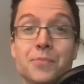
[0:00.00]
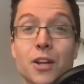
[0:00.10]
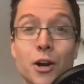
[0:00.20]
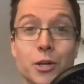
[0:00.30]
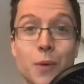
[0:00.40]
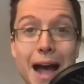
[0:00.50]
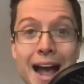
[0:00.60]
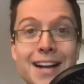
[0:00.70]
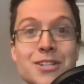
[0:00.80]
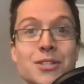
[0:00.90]
are you
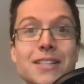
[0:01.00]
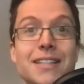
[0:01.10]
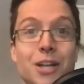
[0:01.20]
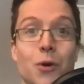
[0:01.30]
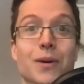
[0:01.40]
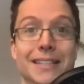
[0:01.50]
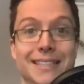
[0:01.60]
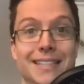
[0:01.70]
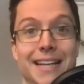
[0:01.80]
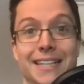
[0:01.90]
actually going to
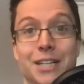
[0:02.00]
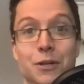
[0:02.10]
let go